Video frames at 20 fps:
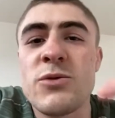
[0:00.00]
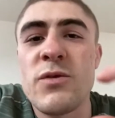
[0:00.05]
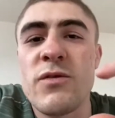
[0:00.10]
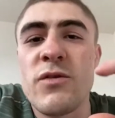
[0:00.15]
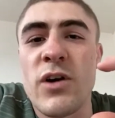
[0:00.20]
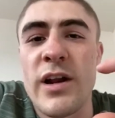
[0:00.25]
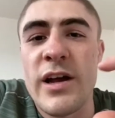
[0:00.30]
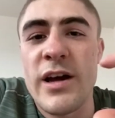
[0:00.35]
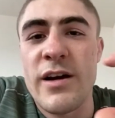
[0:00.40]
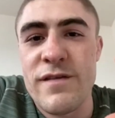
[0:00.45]
we've
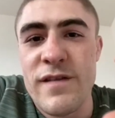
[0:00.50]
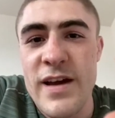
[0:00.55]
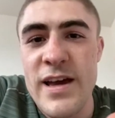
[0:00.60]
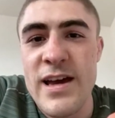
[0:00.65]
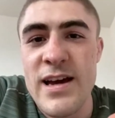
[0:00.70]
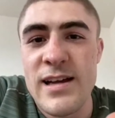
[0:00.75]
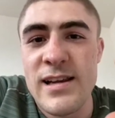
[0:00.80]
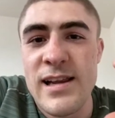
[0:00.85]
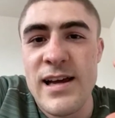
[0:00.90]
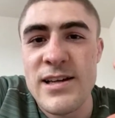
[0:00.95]
got like a
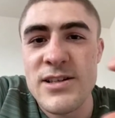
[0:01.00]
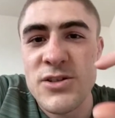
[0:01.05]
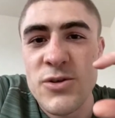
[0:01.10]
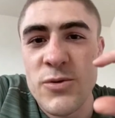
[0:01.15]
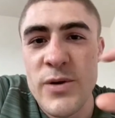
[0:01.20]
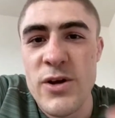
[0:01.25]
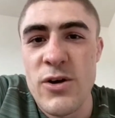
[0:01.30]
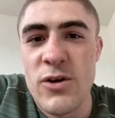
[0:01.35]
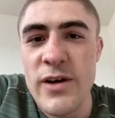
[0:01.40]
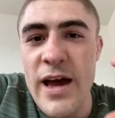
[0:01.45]
fighter class that
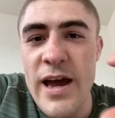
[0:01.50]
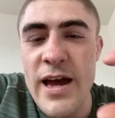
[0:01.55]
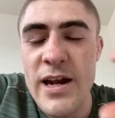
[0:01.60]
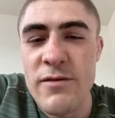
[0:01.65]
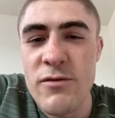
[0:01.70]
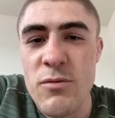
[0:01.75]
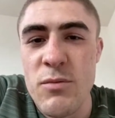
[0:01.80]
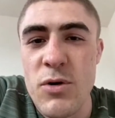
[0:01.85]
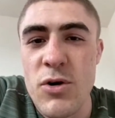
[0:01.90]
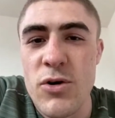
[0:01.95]
we all get in
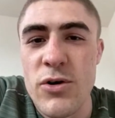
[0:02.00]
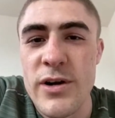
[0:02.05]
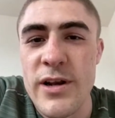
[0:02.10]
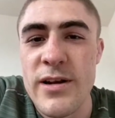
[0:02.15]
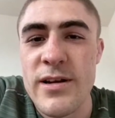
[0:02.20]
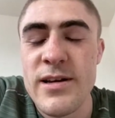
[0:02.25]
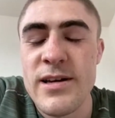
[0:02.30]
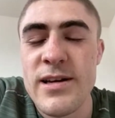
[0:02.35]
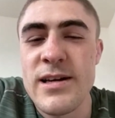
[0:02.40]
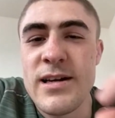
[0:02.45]
every morning,
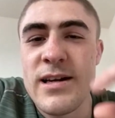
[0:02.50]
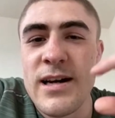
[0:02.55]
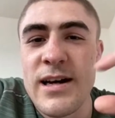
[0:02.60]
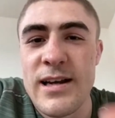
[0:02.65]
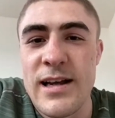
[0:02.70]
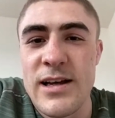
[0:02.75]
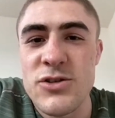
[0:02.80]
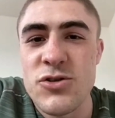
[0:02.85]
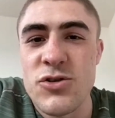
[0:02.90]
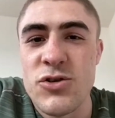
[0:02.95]
and
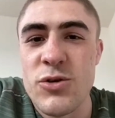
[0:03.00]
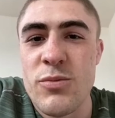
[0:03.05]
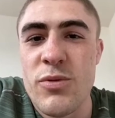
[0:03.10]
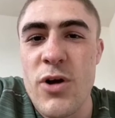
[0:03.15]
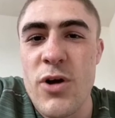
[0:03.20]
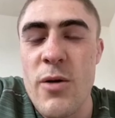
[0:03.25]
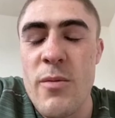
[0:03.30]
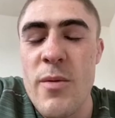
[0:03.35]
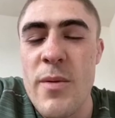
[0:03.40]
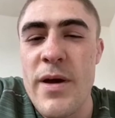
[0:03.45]
that's all the
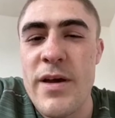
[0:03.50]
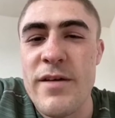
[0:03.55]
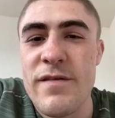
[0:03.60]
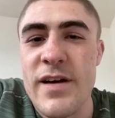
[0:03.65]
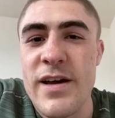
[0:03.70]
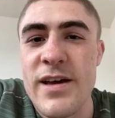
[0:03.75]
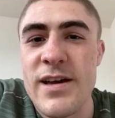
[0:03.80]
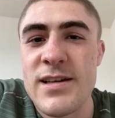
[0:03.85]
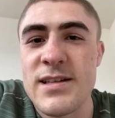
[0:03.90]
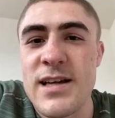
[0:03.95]
pro MMA
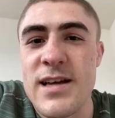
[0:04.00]
fighters.